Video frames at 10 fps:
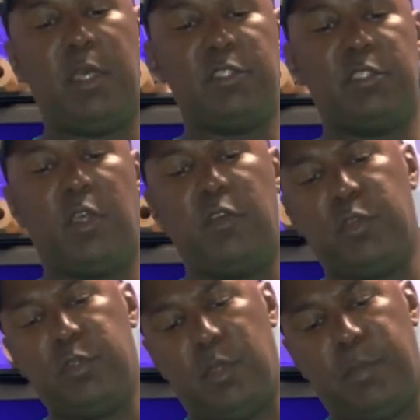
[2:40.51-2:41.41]
She's
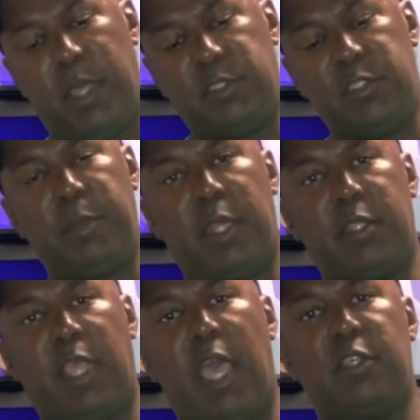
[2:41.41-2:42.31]

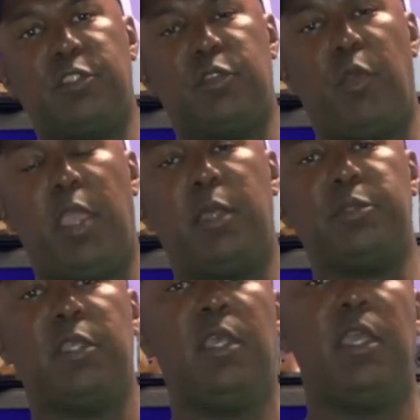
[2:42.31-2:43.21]
about 1,000
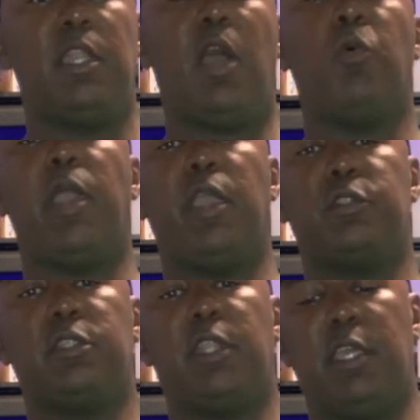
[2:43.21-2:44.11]
grams, and I'll weigh her
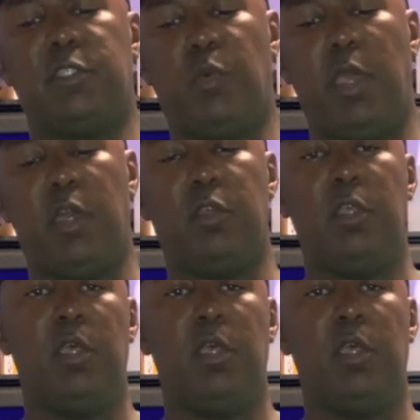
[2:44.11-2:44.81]
today as well.